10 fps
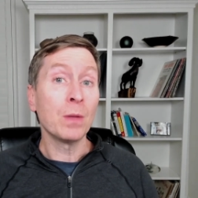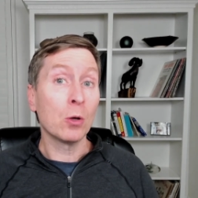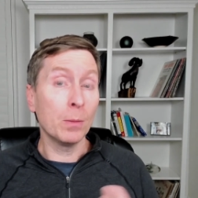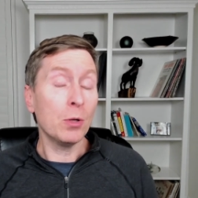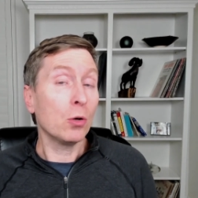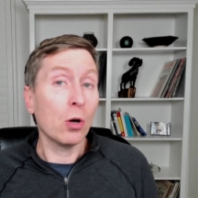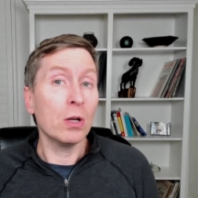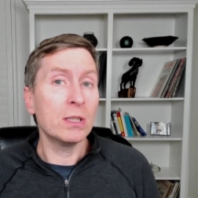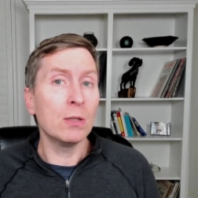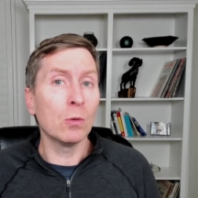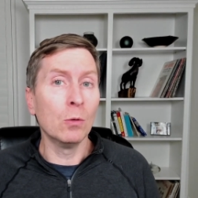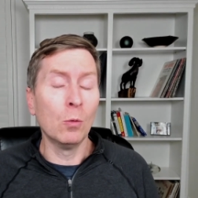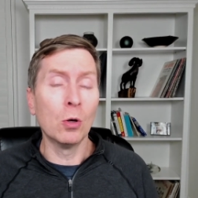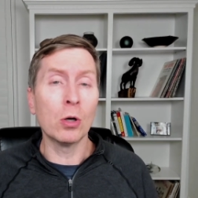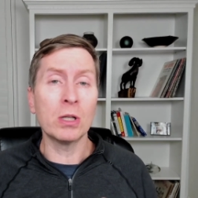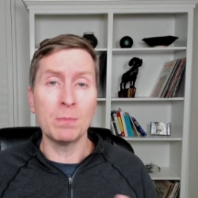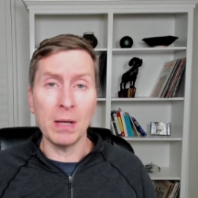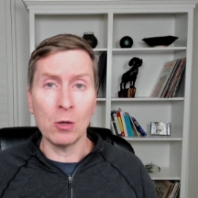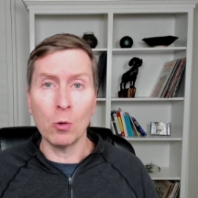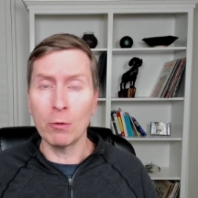Cryptocurrency rewards,
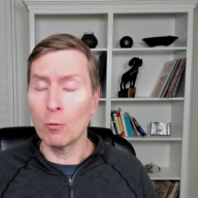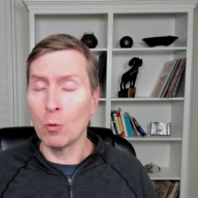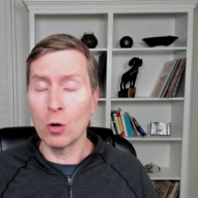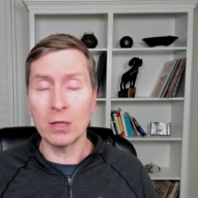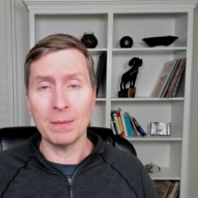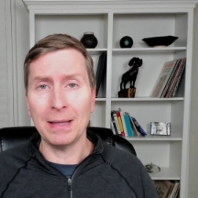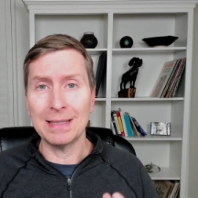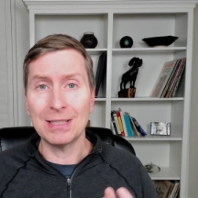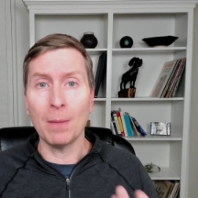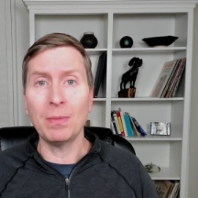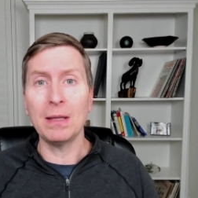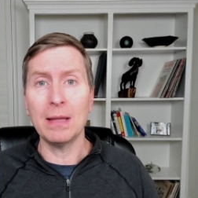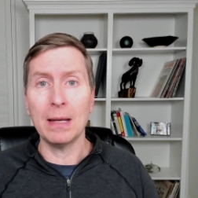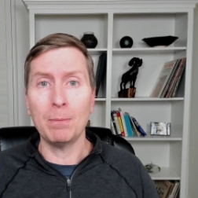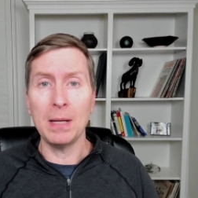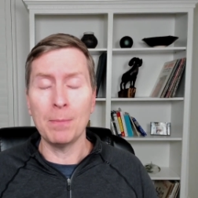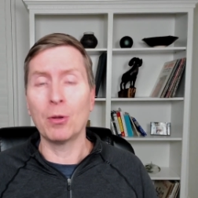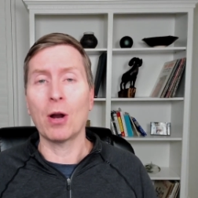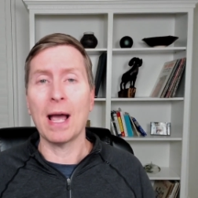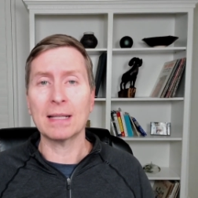Bitcoin rewards, it's something that people
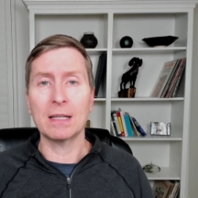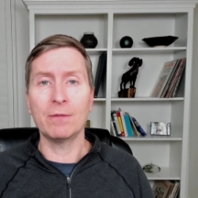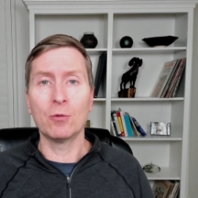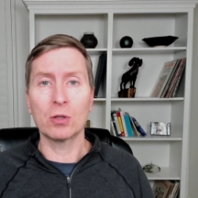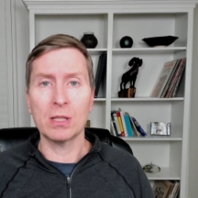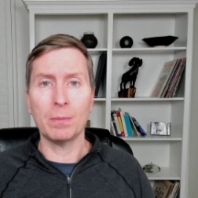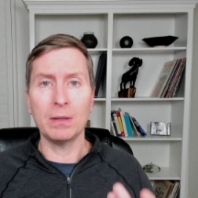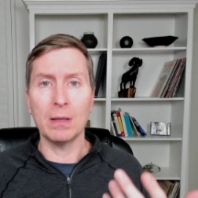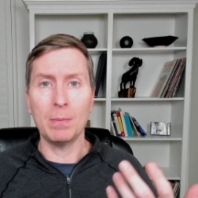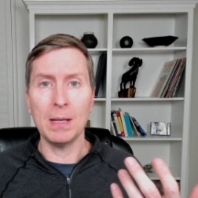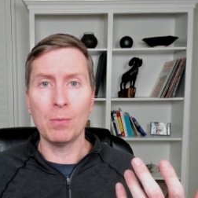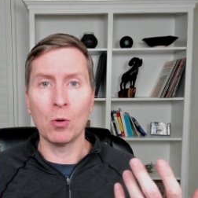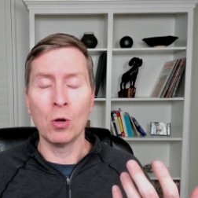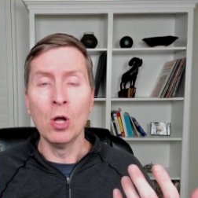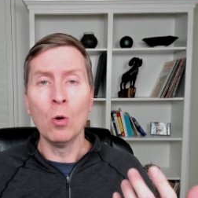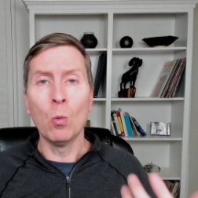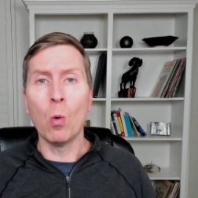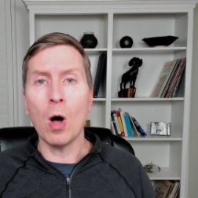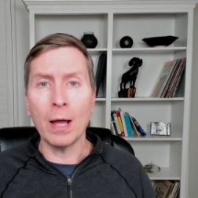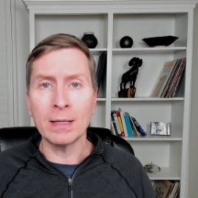are asking for, something that people
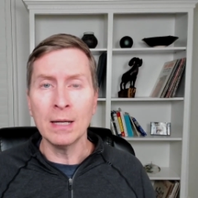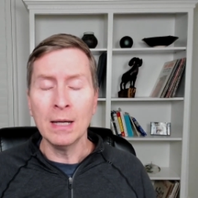want.